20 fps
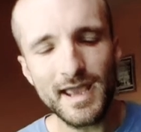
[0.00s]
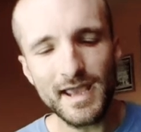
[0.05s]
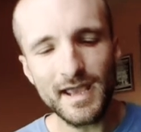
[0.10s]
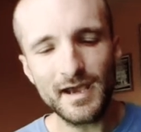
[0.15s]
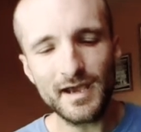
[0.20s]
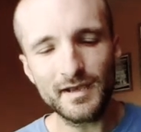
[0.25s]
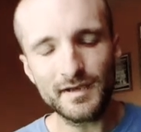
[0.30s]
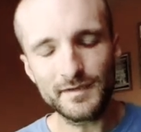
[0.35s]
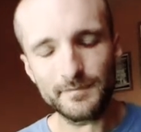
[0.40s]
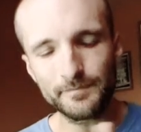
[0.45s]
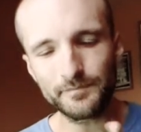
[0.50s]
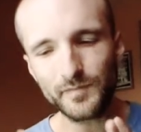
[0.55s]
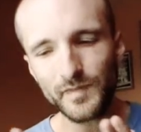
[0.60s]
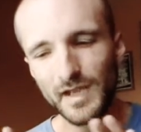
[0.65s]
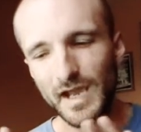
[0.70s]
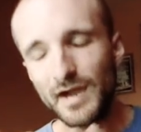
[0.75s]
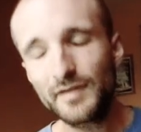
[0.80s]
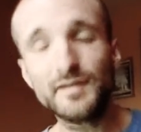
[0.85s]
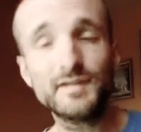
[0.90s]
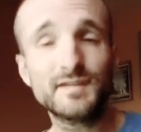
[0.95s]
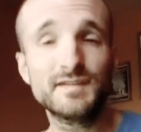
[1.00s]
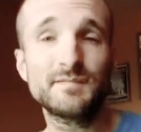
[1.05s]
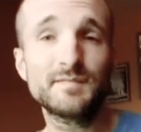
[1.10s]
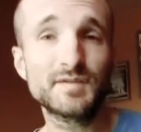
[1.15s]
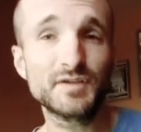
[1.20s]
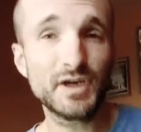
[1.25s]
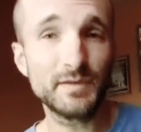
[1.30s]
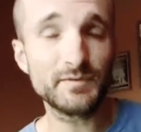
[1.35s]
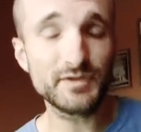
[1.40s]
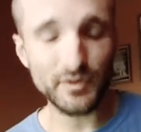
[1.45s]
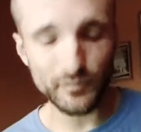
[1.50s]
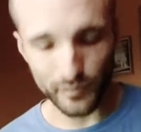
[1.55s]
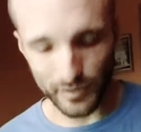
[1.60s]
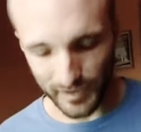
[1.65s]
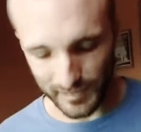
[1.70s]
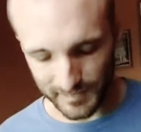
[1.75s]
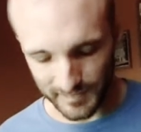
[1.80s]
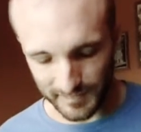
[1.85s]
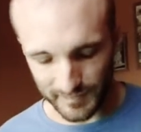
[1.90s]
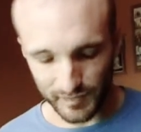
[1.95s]
And how the subscription
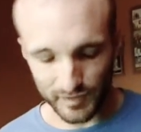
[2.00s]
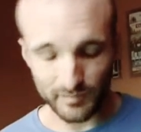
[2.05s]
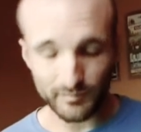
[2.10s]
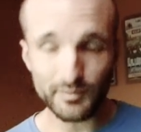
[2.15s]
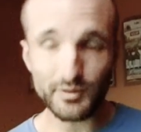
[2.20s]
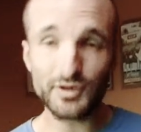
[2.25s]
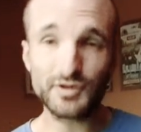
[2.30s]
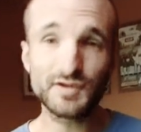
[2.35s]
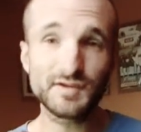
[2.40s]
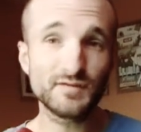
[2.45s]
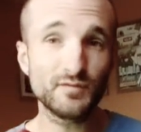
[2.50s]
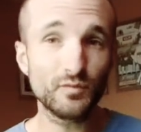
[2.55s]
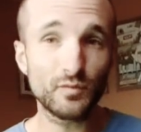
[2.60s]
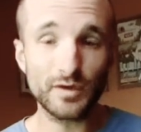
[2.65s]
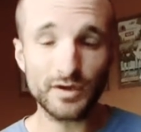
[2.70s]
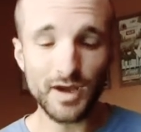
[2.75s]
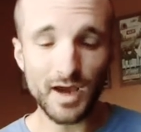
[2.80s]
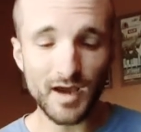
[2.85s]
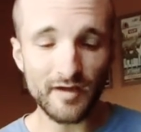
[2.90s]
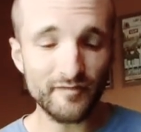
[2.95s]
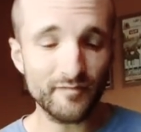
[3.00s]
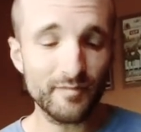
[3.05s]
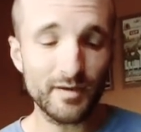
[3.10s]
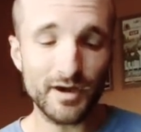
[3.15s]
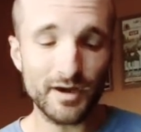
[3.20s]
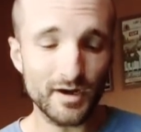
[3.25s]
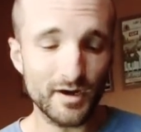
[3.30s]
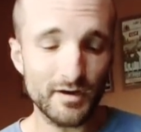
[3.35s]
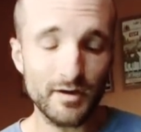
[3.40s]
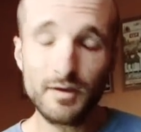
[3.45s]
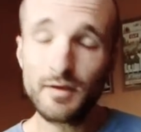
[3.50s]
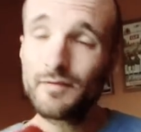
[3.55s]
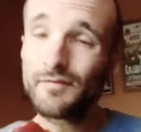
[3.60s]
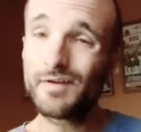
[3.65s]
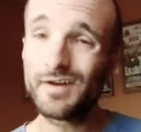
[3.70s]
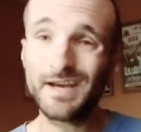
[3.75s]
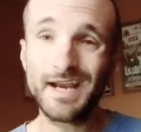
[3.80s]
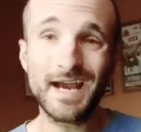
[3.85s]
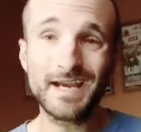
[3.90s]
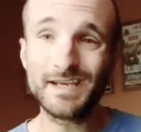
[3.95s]
works is you can purchase a one-off pair
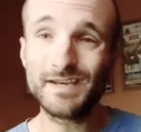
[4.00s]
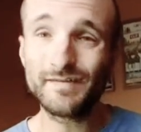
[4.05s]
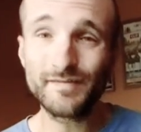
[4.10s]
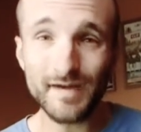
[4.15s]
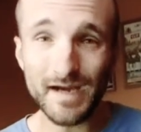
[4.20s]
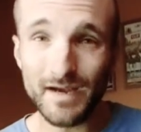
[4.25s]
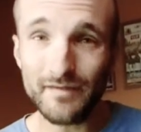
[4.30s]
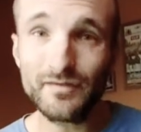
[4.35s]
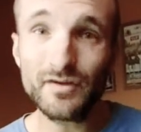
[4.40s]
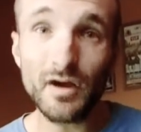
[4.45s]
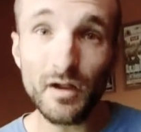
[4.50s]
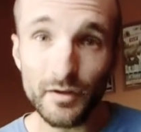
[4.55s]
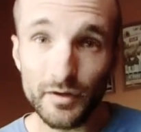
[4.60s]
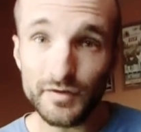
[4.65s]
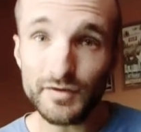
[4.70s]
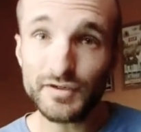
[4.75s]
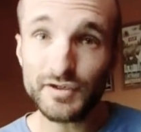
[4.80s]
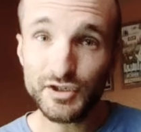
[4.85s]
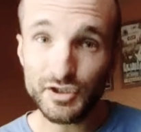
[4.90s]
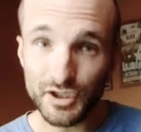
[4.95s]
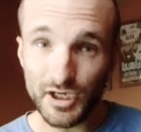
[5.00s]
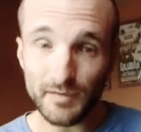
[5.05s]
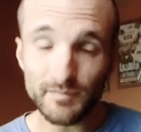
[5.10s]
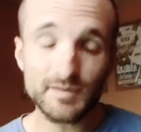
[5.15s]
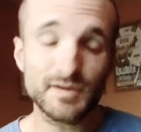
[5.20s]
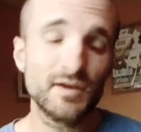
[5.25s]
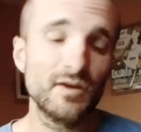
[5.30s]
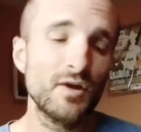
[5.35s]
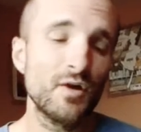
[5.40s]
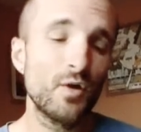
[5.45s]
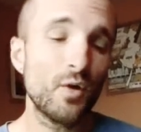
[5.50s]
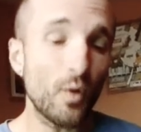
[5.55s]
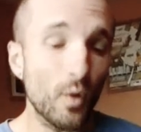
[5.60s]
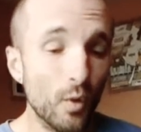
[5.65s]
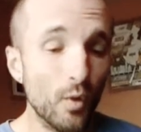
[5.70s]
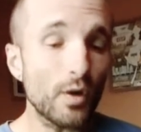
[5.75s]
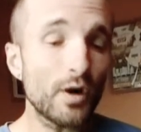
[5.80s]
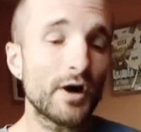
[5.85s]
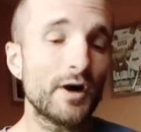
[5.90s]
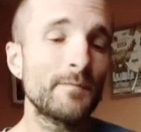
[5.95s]
for $95 shipped,
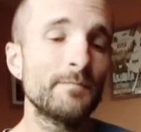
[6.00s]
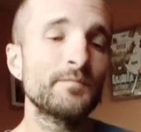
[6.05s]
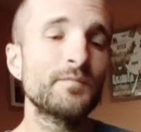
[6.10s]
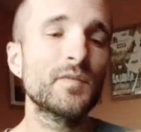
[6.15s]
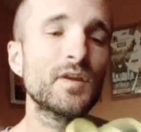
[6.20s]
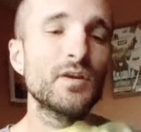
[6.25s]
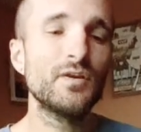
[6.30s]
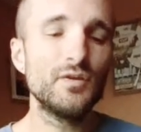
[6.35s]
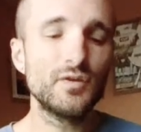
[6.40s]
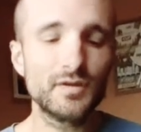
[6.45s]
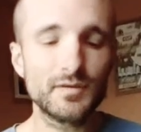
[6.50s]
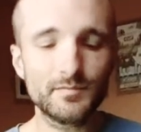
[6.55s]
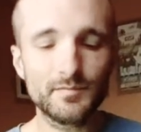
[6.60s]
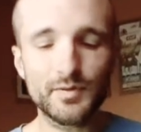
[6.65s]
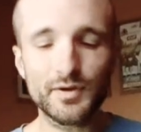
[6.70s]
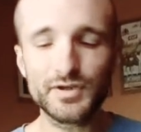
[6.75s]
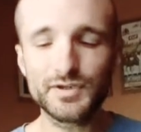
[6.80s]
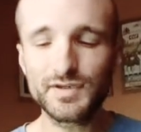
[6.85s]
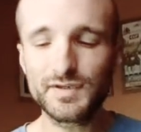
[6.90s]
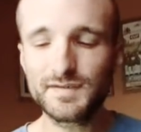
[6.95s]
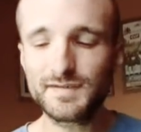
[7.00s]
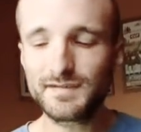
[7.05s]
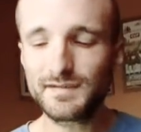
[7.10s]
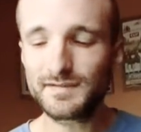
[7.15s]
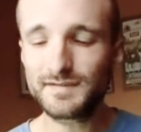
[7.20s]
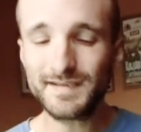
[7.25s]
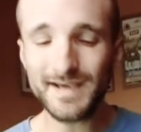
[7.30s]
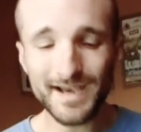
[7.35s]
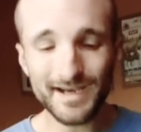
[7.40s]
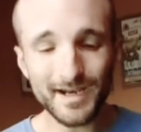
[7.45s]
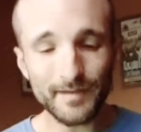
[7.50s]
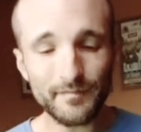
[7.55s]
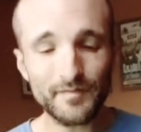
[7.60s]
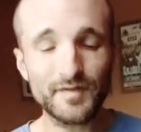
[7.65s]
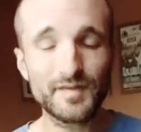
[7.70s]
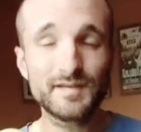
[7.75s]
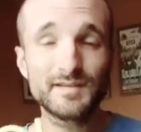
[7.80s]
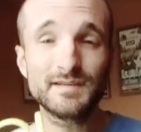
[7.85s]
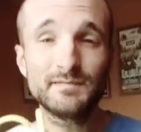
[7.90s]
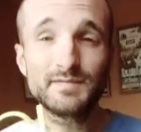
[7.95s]
or you can sign up
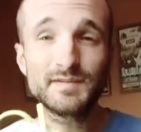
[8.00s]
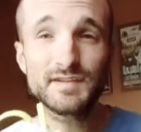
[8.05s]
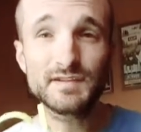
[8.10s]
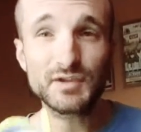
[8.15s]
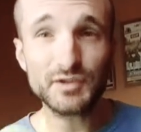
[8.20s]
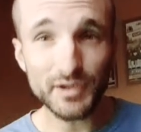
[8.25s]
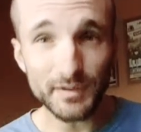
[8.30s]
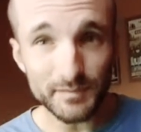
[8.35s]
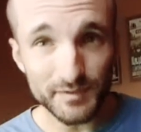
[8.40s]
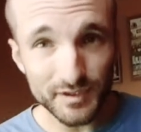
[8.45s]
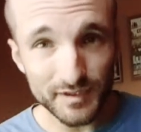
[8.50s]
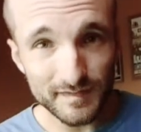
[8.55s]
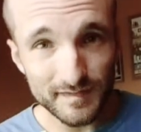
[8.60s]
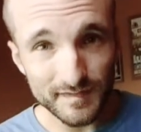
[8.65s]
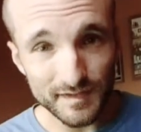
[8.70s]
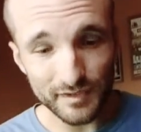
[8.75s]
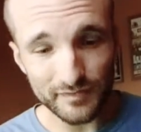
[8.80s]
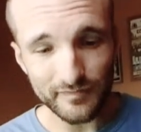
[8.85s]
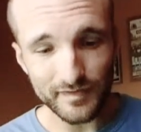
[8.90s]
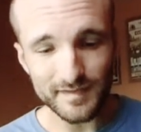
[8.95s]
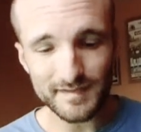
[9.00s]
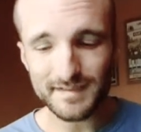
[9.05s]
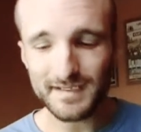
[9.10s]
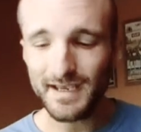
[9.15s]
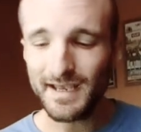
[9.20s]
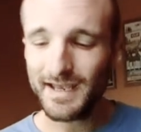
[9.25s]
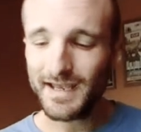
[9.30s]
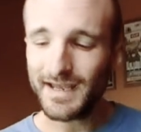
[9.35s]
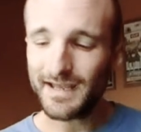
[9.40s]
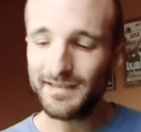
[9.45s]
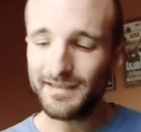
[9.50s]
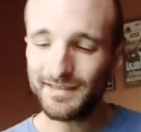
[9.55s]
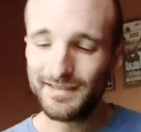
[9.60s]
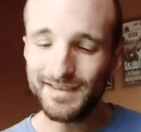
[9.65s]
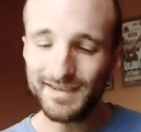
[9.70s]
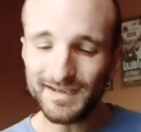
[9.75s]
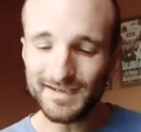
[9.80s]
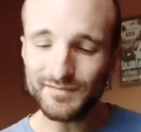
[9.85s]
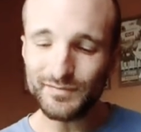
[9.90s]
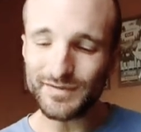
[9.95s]
for the subscription service, and
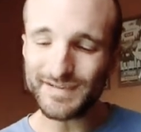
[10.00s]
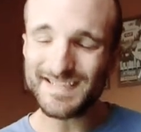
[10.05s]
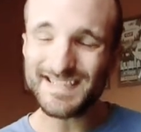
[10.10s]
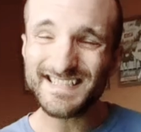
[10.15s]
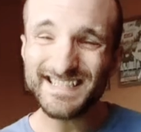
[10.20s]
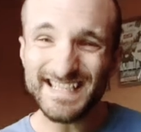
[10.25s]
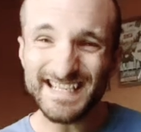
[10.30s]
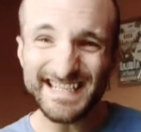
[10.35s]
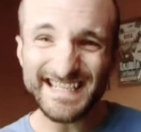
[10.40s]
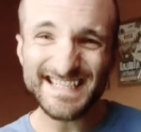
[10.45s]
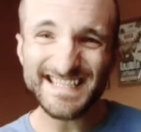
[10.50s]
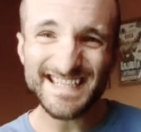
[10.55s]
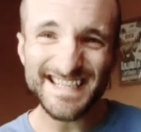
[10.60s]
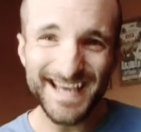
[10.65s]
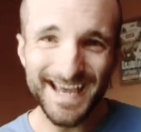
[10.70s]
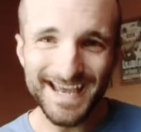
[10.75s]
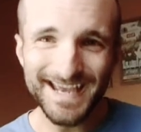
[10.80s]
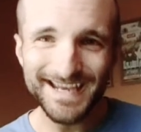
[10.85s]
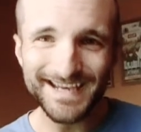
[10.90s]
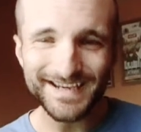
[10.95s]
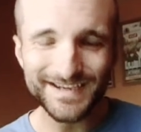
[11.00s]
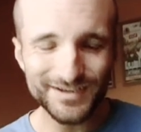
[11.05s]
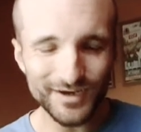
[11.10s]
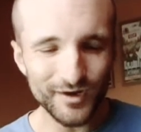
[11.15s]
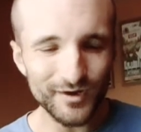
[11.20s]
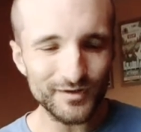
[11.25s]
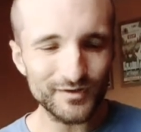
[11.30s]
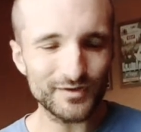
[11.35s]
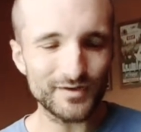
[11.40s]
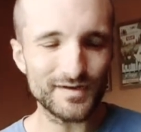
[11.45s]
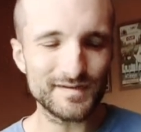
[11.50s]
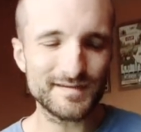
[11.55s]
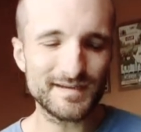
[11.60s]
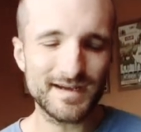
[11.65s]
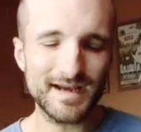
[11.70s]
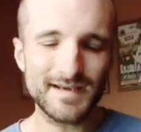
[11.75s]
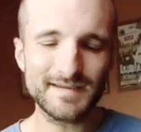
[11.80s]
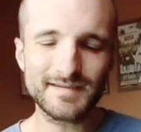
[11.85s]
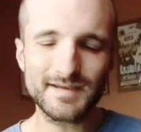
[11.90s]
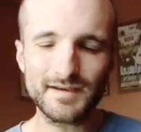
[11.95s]
these were $68,
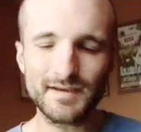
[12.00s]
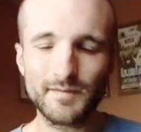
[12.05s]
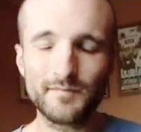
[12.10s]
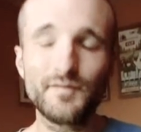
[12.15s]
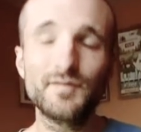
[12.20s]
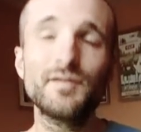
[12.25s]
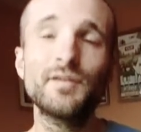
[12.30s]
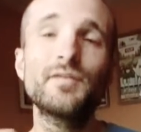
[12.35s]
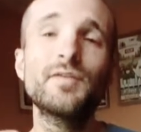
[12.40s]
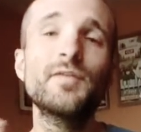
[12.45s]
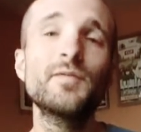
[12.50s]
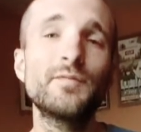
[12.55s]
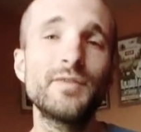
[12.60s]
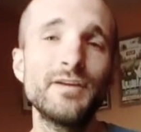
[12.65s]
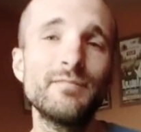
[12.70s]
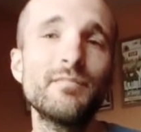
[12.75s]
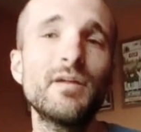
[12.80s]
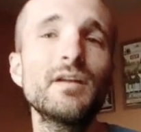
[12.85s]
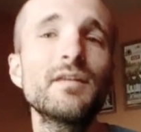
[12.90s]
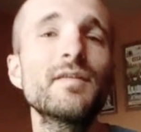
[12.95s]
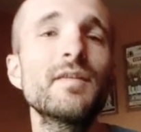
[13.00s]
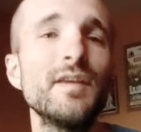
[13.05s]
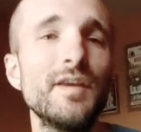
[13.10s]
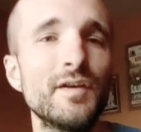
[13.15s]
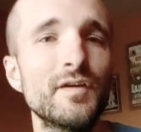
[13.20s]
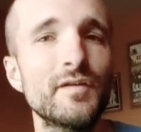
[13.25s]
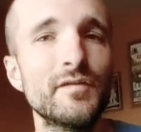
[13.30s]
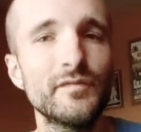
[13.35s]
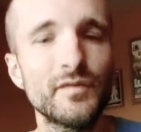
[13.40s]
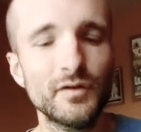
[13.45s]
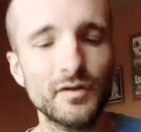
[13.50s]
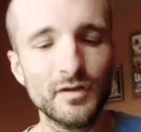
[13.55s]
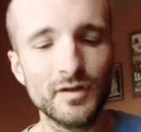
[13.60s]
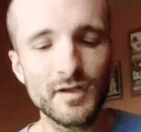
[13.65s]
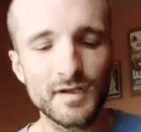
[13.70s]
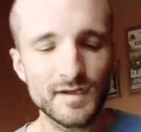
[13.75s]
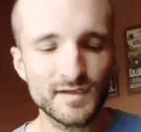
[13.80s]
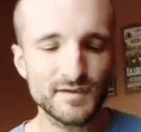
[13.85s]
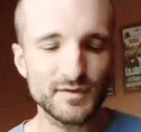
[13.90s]
and I signed up for the three-month interval.